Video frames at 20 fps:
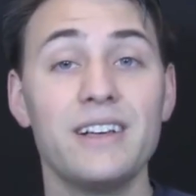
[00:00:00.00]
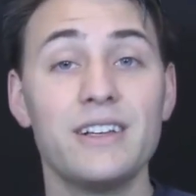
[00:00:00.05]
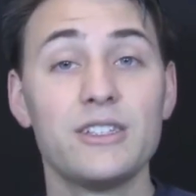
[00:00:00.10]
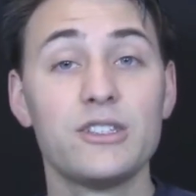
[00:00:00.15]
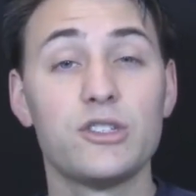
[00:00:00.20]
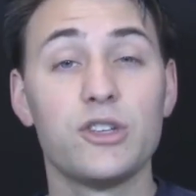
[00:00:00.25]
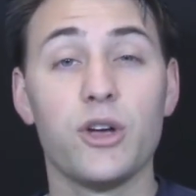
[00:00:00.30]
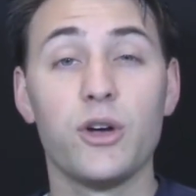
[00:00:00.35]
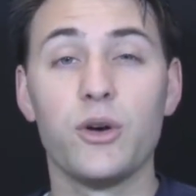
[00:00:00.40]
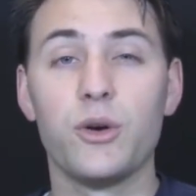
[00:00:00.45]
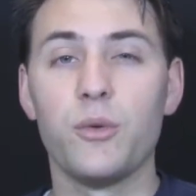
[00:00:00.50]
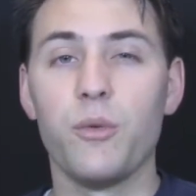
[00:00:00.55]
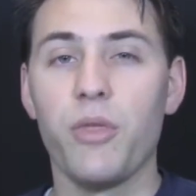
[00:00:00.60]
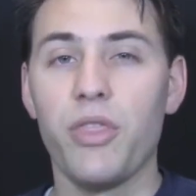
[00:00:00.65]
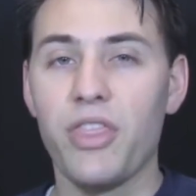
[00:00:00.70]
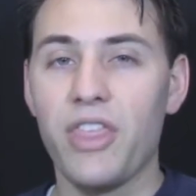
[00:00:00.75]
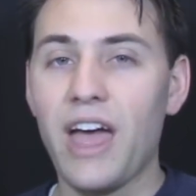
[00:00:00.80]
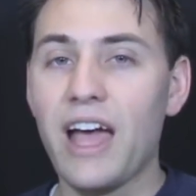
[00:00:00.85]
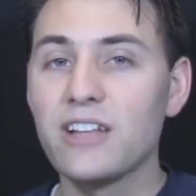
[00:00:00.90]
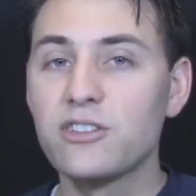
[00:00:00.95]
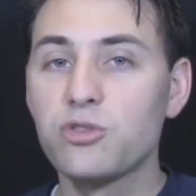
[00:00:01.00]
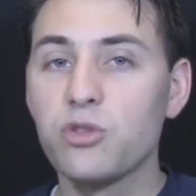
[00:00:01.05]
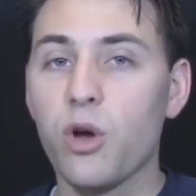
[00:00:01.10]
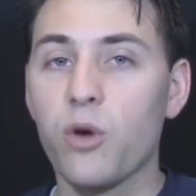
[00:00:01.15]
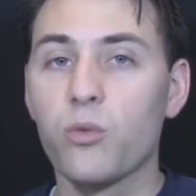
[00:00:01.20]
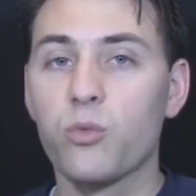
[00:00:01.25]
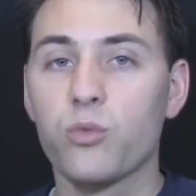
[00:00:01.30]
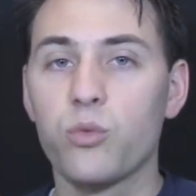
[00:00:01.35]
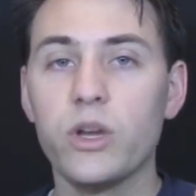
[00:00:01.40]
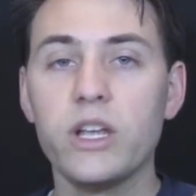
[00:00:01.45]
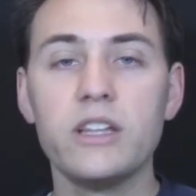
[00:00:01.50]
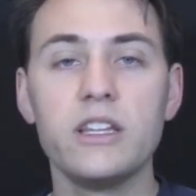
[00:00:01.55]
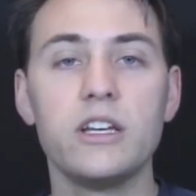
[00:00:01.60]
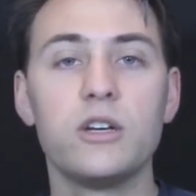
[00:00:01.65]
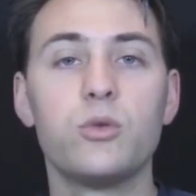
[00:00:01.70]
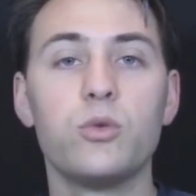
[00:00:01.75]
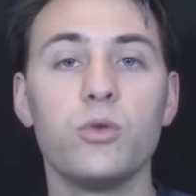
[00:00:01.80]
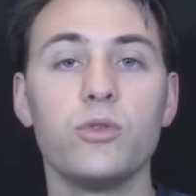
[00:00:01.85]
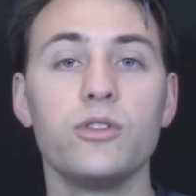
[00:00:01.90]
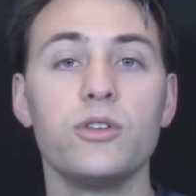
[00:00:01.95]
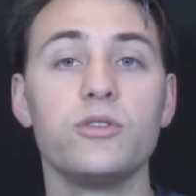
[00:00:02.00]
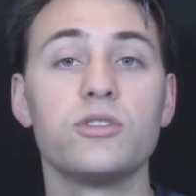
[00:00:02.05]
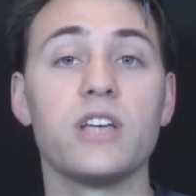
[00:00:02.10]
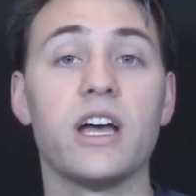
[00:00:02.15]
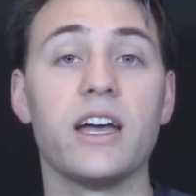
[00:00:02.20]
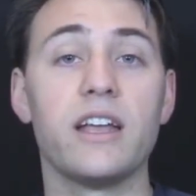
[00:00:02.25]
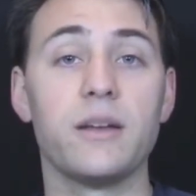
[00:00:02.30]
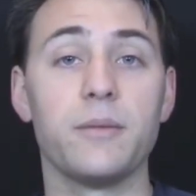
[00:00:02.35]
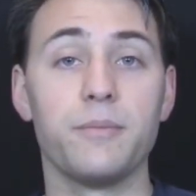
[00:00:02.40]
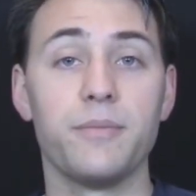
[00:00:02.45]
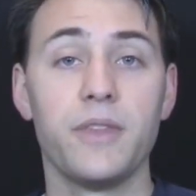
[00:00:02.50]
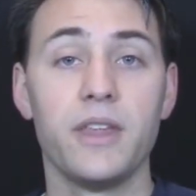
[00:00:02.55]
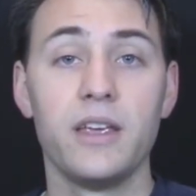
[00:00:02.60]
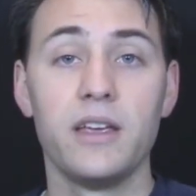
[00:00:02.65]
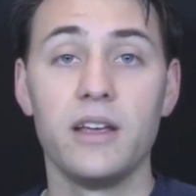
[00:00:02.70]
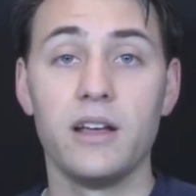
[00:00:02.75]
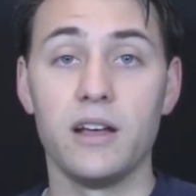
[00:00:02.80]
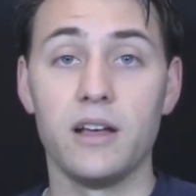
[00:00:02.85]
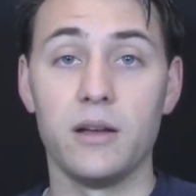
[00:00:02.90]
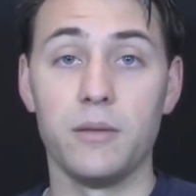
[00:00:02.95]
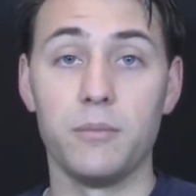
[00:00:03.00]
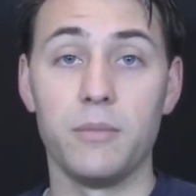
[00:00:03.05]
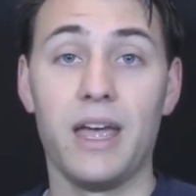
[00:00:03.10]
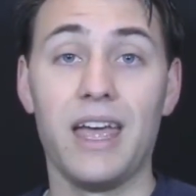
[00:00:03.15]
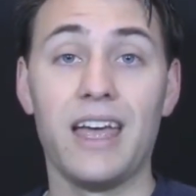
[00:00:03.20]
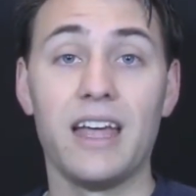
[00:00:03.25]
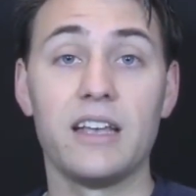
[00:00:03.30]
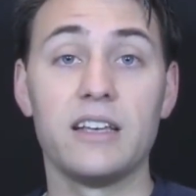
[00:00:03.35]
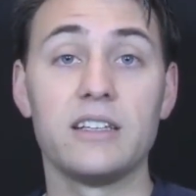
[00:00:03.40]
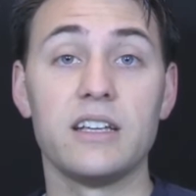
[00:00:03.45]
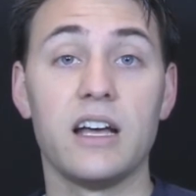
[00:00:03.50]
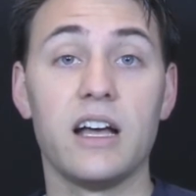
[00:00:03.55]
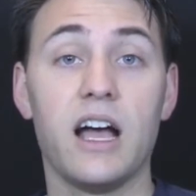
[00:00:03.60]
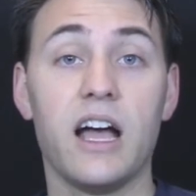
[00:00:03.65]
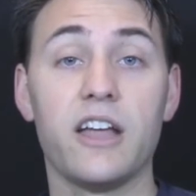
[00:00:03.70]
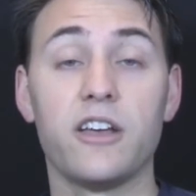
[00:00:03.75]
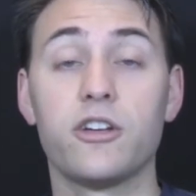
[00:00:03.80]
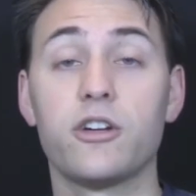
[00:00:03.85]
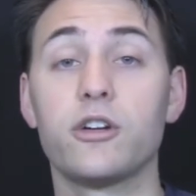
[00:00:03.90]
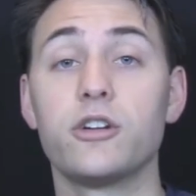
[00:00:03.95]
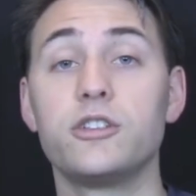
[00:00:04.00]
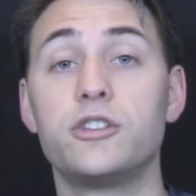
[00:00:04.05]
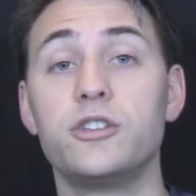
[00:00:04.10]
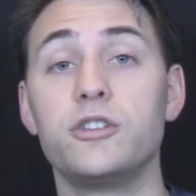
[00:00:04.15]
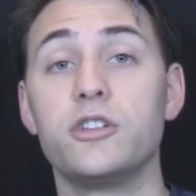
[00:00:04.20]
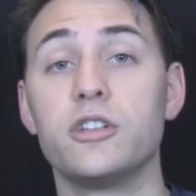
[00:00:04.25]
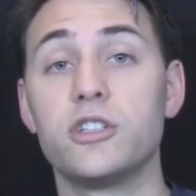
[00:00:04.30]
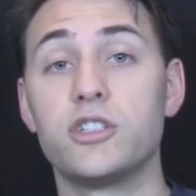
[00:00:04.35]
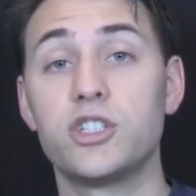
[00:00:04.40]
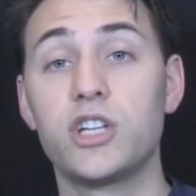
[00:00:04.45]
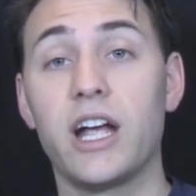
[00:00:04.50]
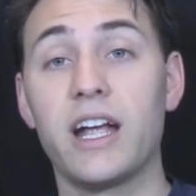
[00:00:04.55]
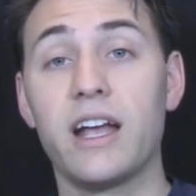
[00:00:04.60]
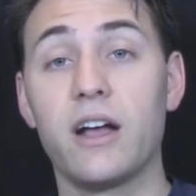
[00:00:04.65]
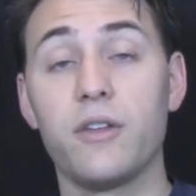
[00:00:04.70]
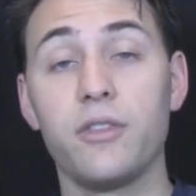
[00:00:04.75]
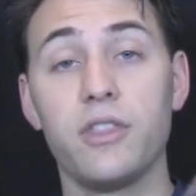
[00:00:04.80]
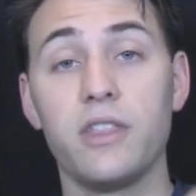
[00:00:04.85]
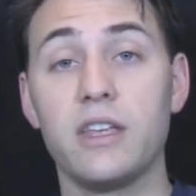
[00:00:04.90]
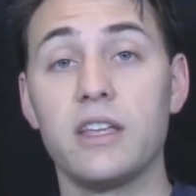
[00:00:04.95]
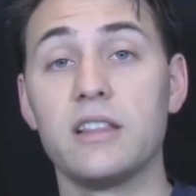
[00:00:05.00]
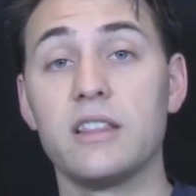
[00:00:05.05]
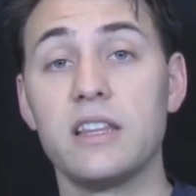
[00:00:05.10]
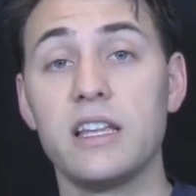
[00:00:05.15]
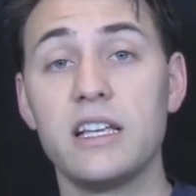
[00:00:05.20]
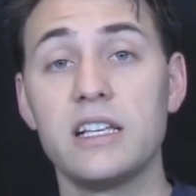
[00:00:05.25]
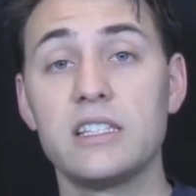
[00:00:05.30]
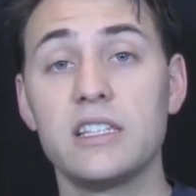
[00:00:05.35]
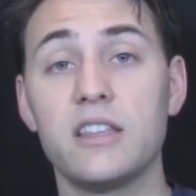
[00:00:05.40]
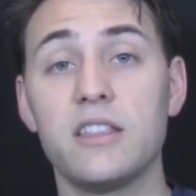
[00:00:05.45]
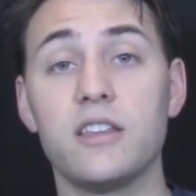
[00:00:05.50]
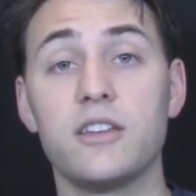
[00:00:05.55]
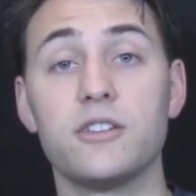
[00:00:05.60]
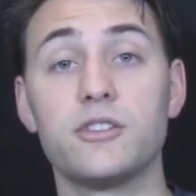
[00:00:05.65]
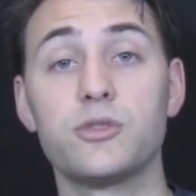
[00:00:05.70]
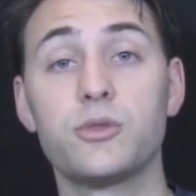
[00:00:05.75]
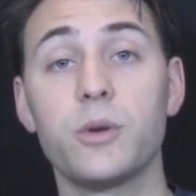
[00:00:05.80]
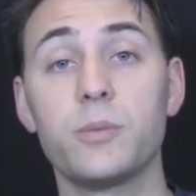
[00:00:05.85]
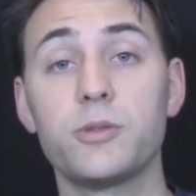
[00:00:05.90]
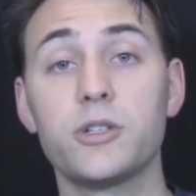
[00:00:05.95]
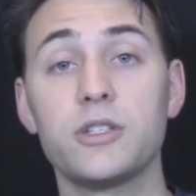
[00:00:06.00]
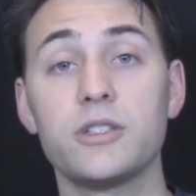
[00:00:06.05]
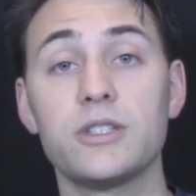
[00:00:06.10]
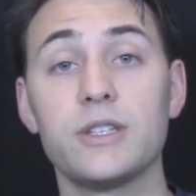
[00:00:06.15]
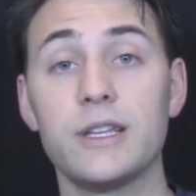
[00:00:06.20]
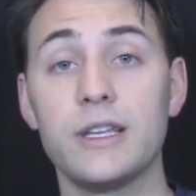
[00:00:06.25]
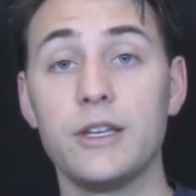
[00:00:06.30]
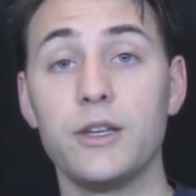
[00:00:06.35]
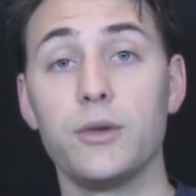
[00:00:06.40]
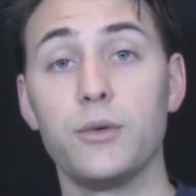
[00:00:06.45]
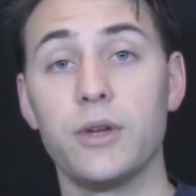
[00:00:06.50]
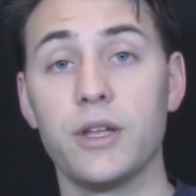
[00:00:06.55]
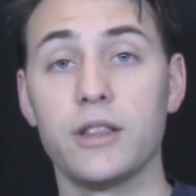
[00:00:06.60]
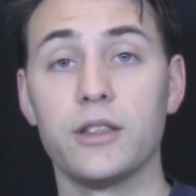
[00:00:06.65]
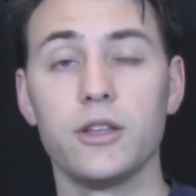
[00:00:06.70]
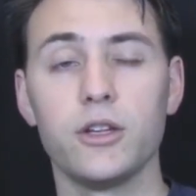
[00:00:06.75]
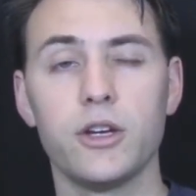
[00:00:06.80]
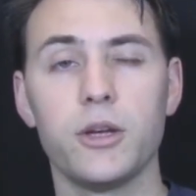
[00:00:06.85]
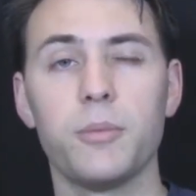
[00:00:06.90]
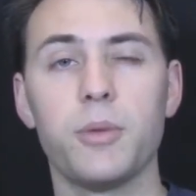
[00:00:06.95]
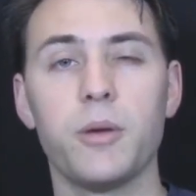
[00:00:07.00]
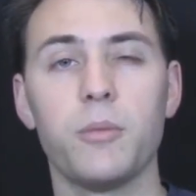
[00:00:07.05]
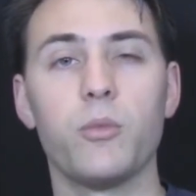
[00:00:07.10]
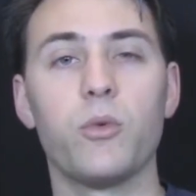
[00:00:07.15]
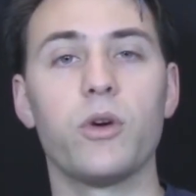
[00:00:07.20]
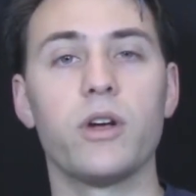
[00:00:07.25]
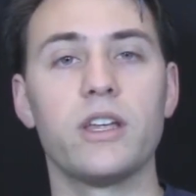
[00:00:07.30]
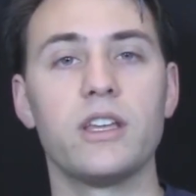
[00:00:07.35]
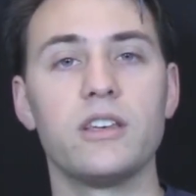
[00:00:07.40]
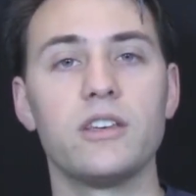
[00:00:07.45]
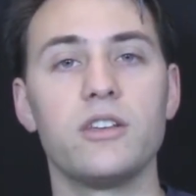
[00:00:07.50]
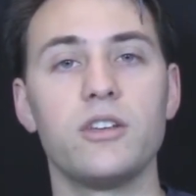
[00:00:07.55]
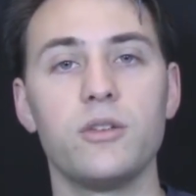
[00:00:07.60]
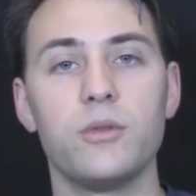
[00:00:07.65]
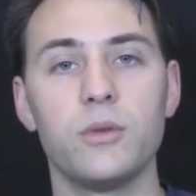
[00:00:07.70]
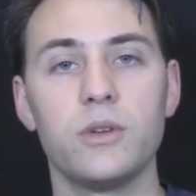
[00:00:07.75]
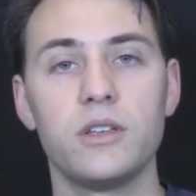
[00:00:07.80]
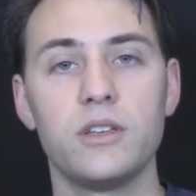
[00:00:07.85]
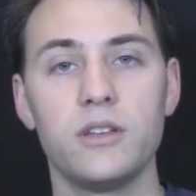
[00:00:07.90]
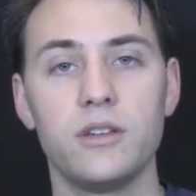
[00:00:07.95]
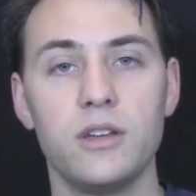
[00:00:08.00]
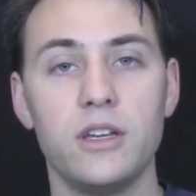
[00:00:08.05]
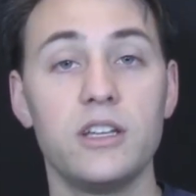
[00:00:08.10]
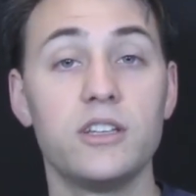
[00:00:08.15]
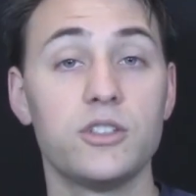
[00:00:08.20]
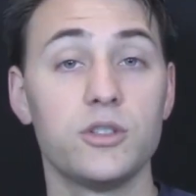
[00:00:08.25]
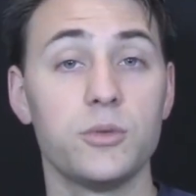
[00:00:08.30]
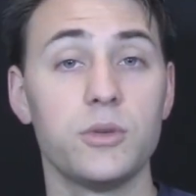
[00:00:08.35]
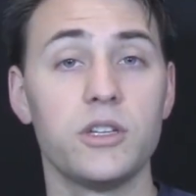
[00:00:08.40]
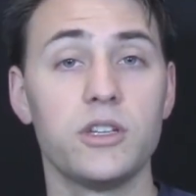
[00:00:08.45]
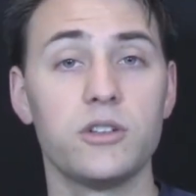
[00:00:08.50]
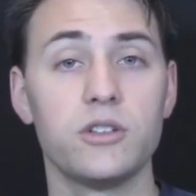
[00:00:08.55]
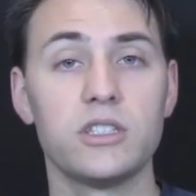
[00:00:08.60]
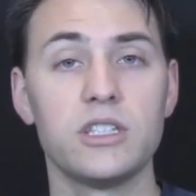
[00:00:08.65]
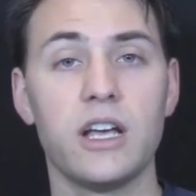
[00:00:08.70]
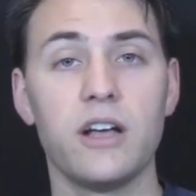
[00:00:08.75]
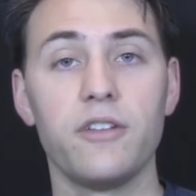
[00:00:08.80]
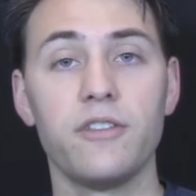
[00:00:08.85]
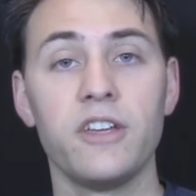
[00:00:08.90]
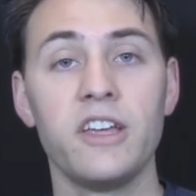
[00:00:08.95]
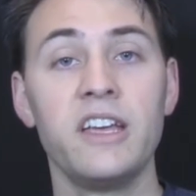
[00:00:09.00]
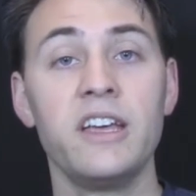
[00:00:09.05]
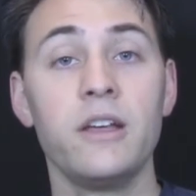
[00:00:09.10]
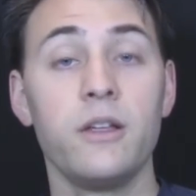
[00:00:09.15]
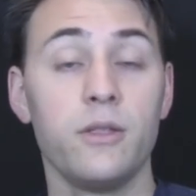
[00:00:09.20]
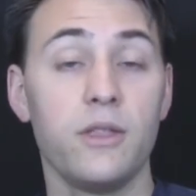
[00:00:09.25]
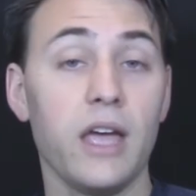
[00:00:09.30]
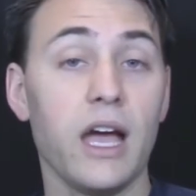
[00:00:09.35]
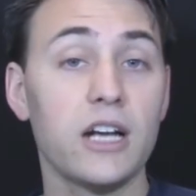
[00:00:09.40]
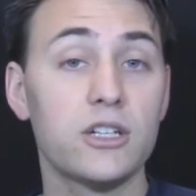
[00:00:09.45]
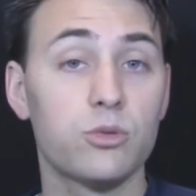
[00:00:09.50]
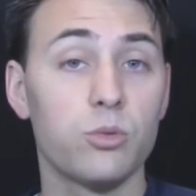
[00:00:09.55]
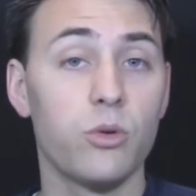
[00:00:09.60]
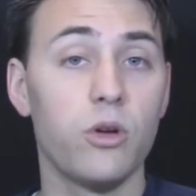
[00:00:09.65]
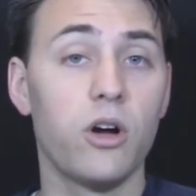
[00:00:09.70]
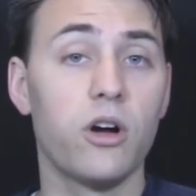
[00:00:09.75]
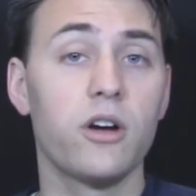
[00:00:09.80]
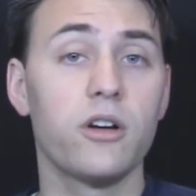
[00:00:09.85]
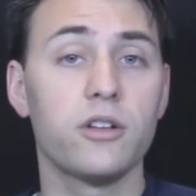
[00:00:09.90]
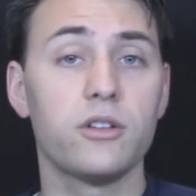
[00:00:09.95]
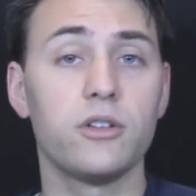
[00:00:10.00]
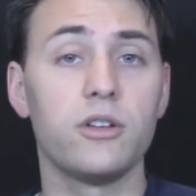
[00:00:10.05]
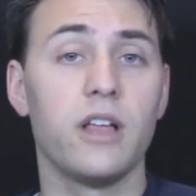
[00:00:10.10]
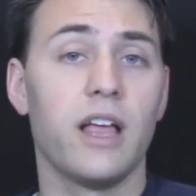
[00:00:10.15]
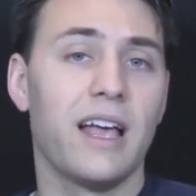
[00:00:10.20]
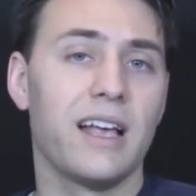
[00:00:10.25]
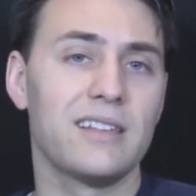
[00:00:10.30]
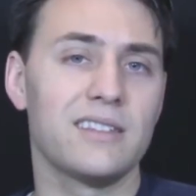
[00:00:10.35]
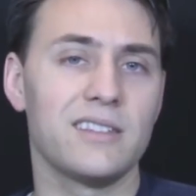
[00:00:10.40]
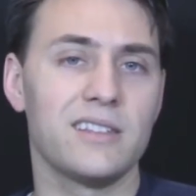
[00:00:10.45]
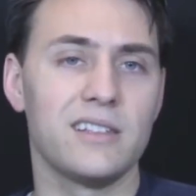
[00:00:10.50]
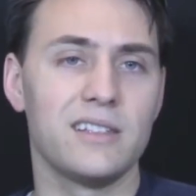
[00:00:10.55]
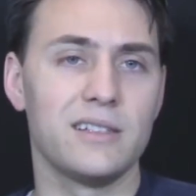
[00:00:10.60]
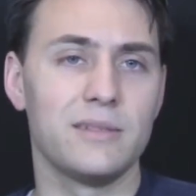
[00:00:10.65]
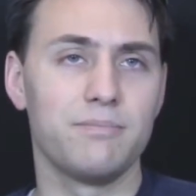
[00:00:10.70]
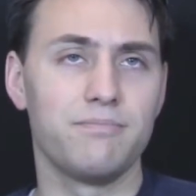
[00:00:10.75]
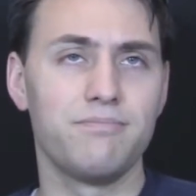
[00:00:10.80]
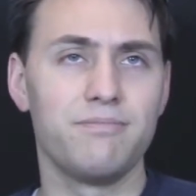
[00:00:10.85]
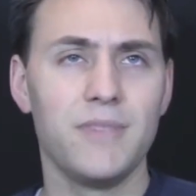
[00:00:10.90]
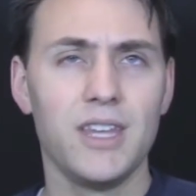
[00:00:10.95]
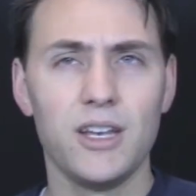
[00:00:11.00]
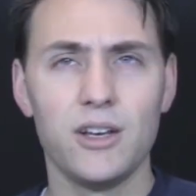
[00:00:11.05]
So that's a really cool news item, and I encourage you to check out the links in the description so that you can look a bit more into it yourself. The actual article has a